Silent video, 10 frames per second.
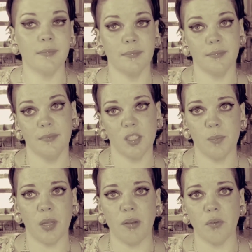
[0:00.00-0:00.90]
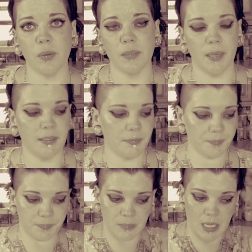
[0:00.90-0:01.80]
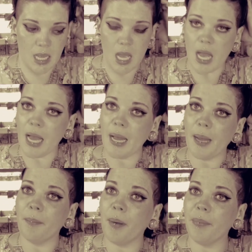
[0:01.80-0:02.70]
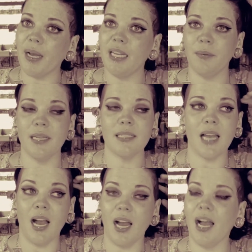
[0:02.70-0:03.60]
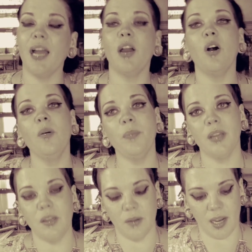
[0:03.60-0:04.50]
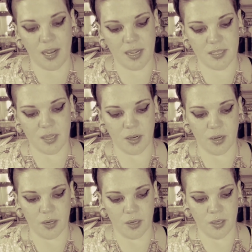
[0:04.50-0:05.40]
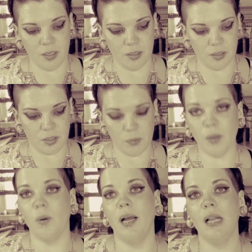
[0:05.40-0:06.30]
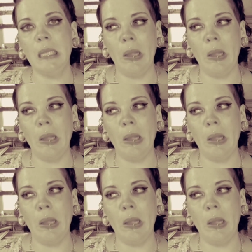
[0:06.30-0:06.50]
Just blow everyone's mind. But anyways, I hope that you guys are doing well.